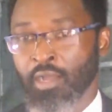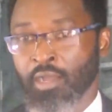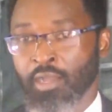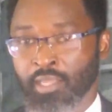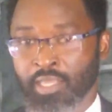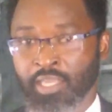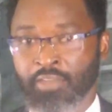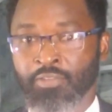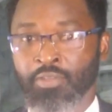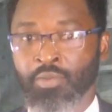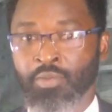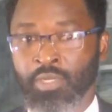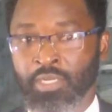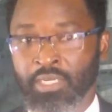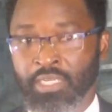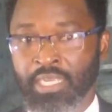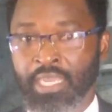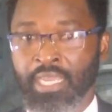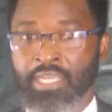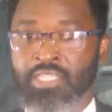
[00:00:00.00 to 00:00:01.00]
give you an
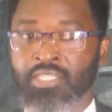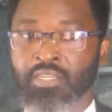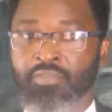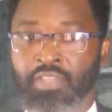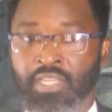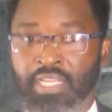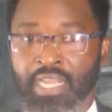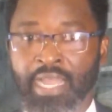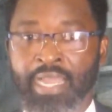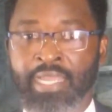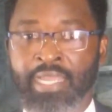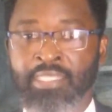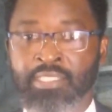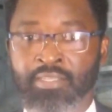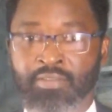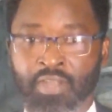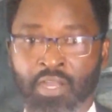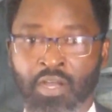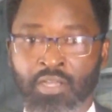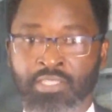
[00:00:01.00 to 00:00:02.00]
indication of the kinds
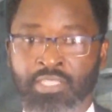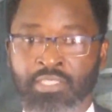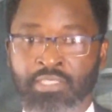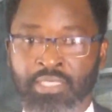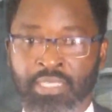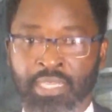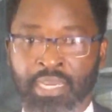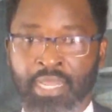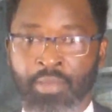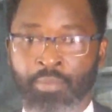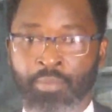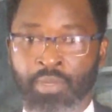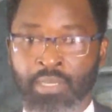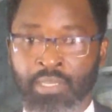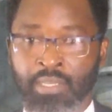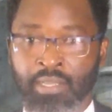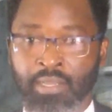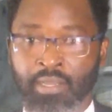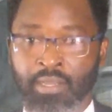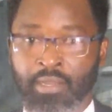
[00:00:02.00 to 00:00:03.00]
of content that I
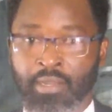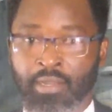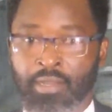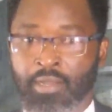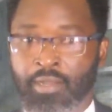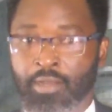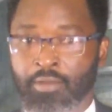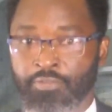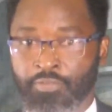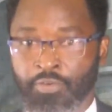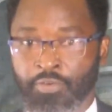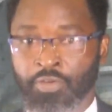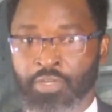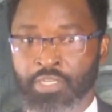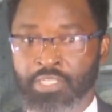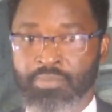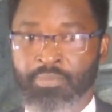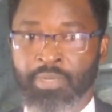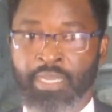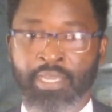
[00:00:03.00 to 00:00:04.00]
will
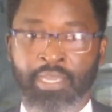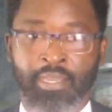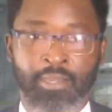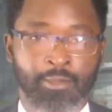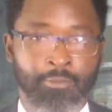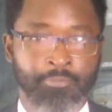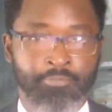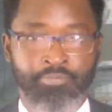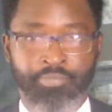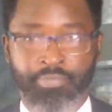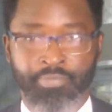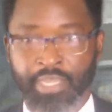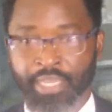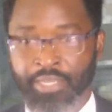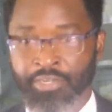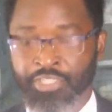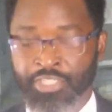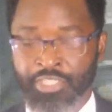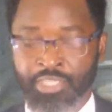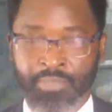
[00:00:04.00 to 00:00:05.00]
focus my
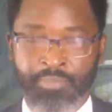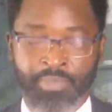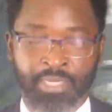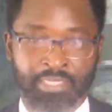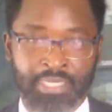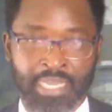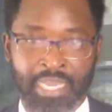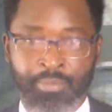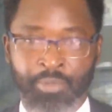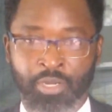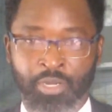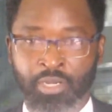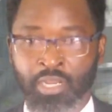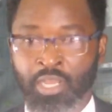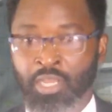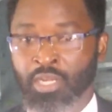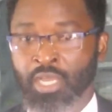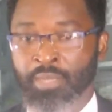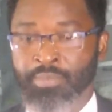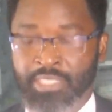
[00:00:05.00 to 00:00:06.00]
energy and my time on.
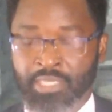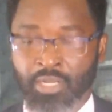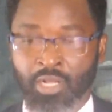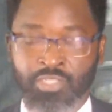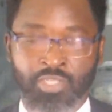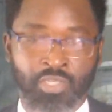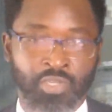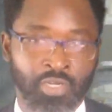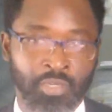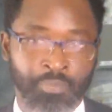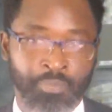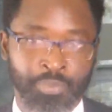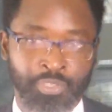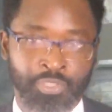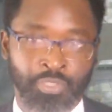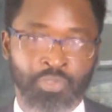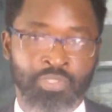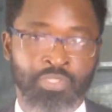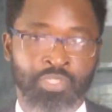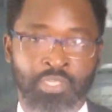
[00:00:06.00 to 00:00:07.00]
I'm still also going to
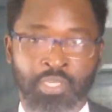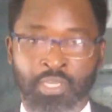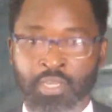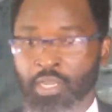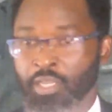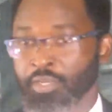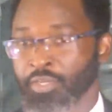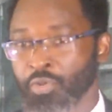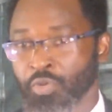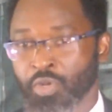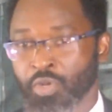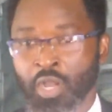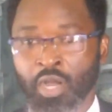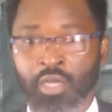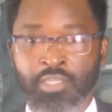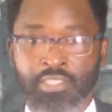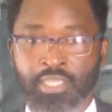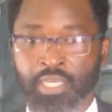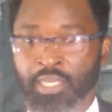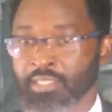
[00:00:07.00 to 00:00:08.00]
produce new
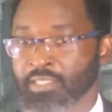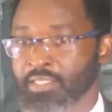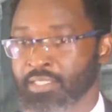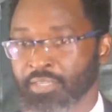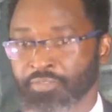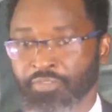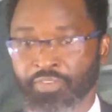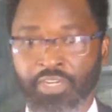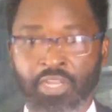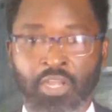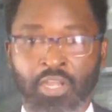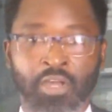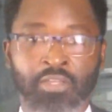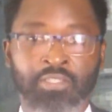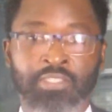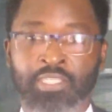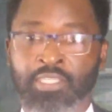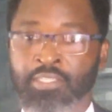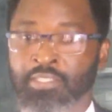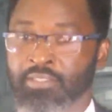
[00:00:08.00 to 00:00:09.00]
content, different
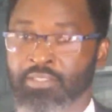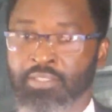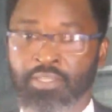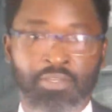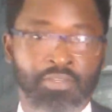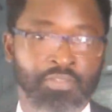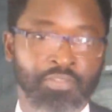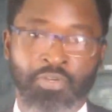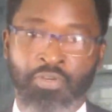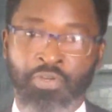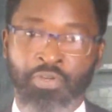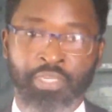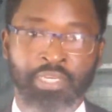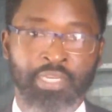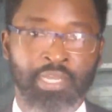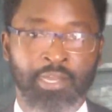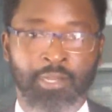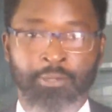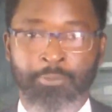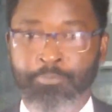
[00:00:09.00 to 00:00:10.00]
content, throw in
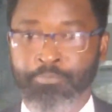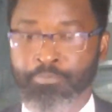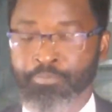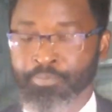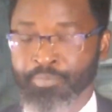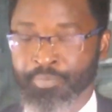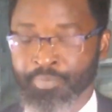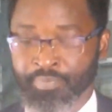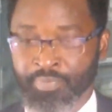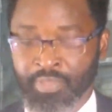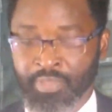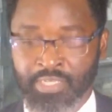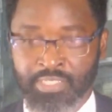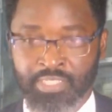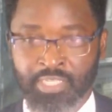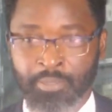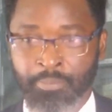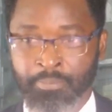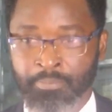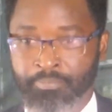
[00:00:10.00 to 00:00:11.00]

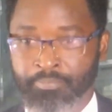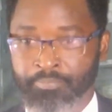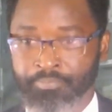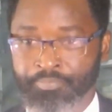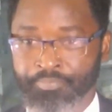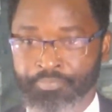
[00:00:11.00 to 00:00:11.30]
some